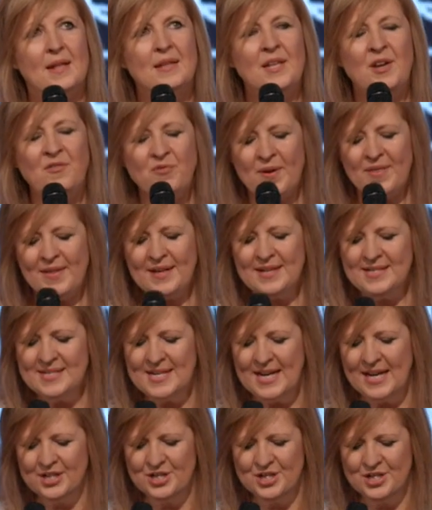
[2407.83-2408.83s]
Live with
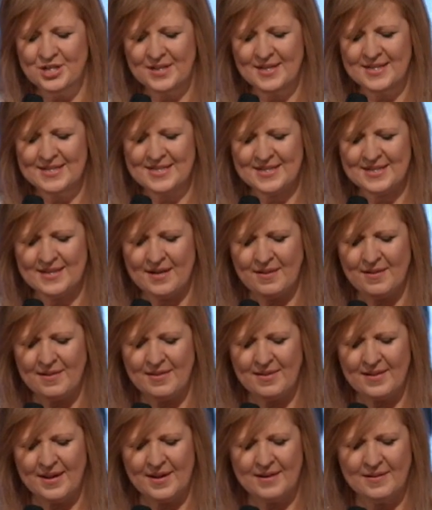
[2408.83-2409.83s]
intention is another
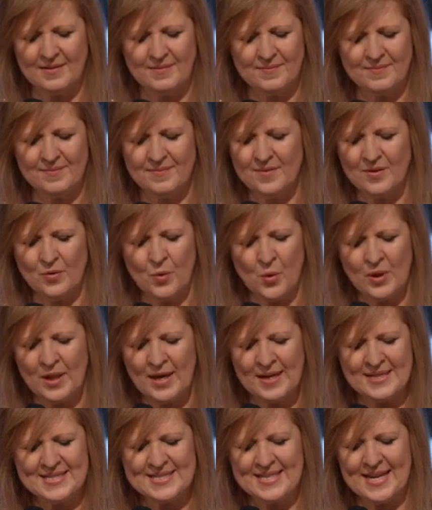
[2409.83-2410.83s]
thing. All
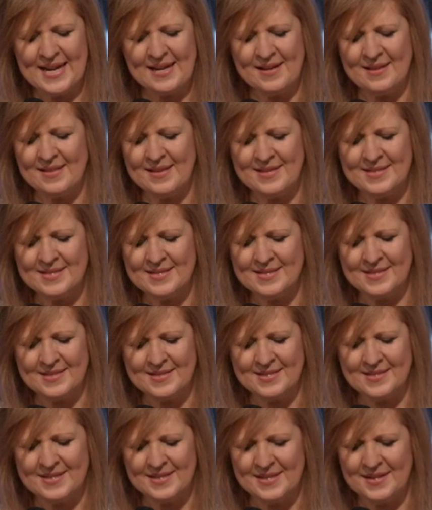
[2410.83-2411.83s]
I say to this
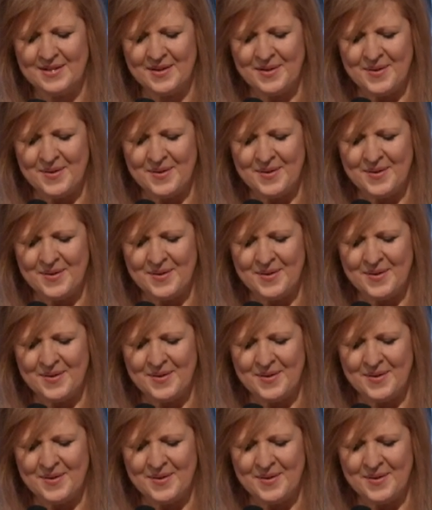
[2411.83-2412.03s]
is